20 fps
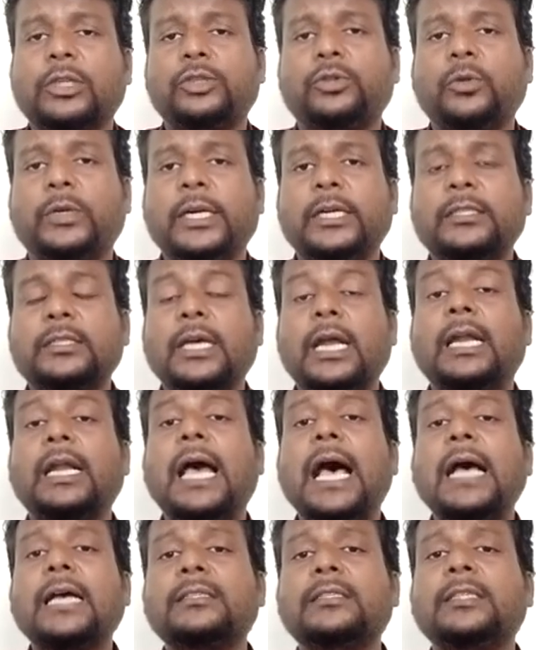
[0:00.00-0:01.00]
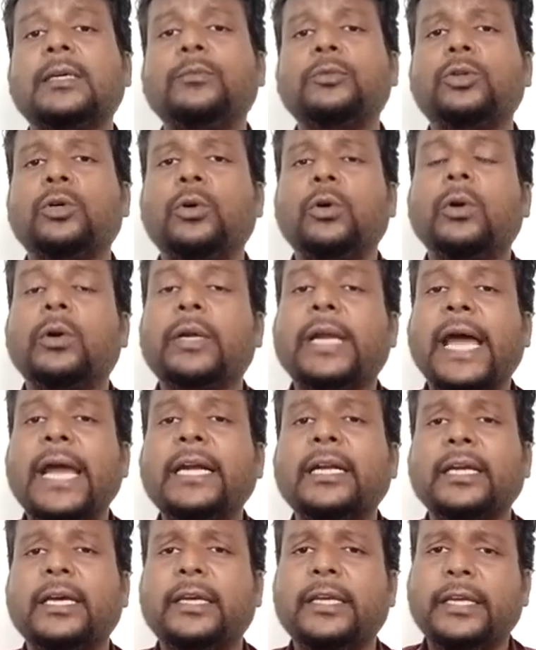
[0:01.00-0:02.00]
the students and ask them to write